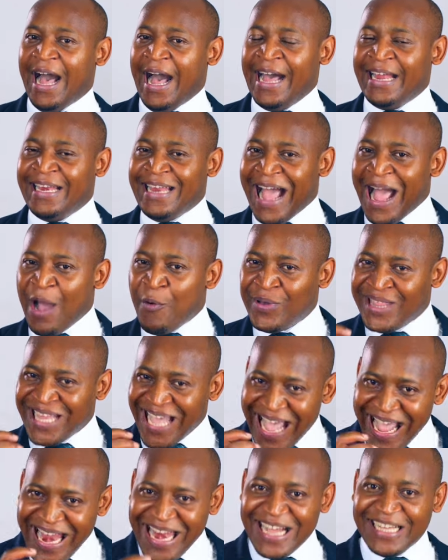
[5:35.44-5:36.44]
and
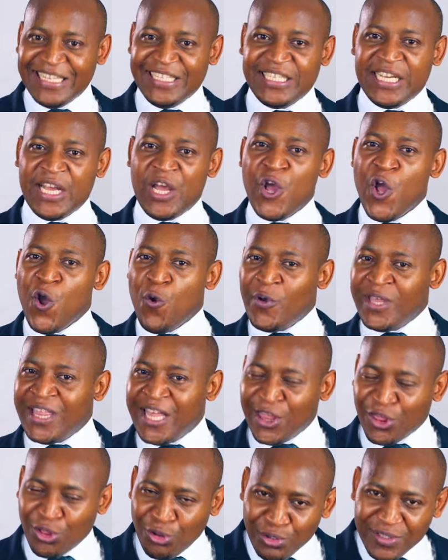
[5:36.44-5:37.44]
with energy, with
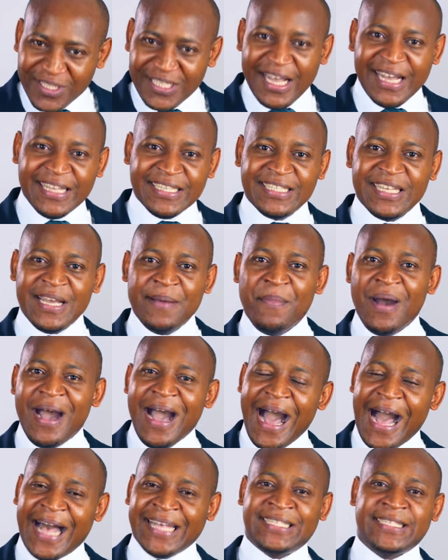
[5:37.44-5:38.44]
enthusiasm,
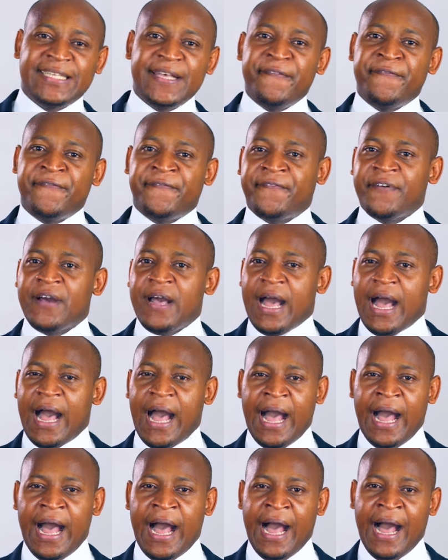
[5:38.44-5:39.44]
as if
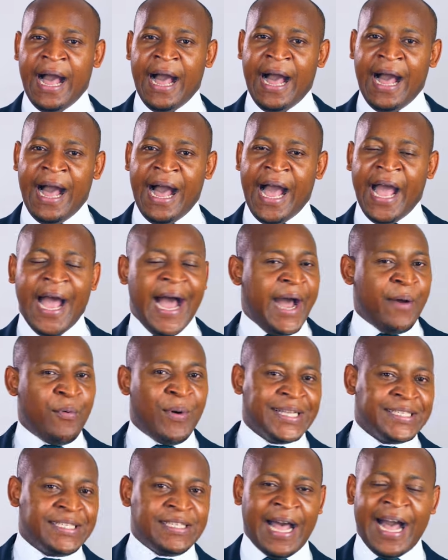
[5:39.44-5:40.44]

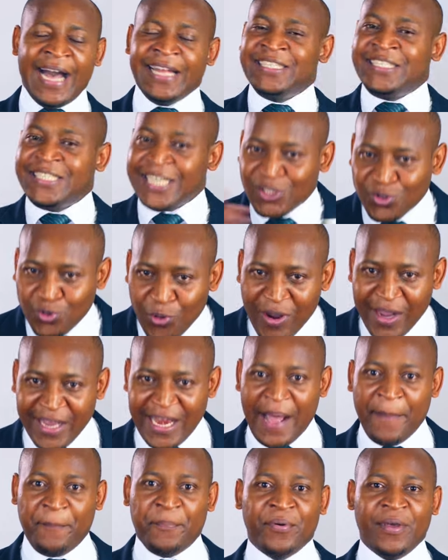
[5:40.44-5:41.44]
I had just
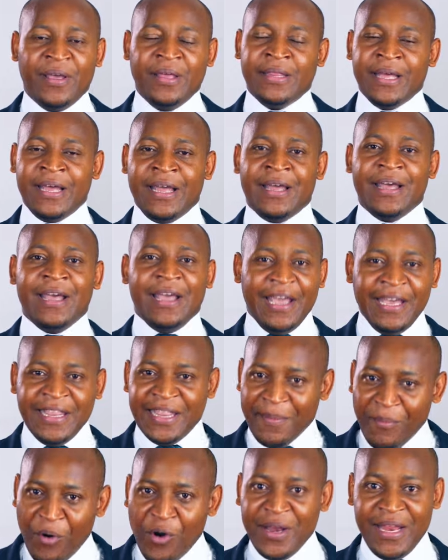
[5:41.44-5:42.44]
woken up in
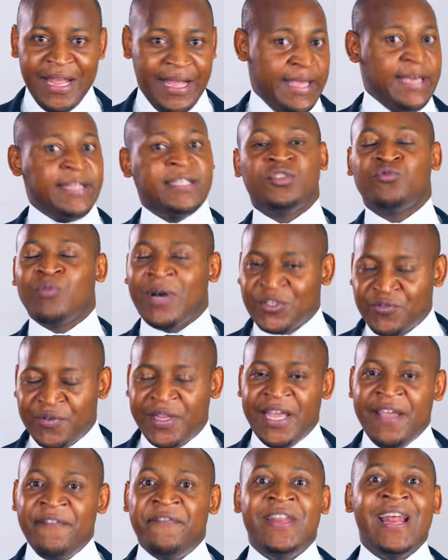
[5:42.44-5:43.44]
the morning, yet it was
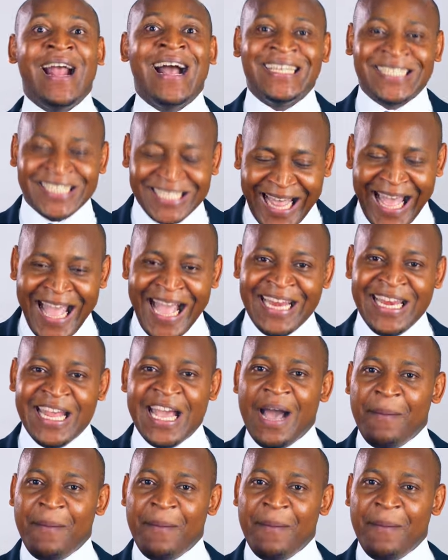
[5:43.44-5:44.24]
really evening, I was tired,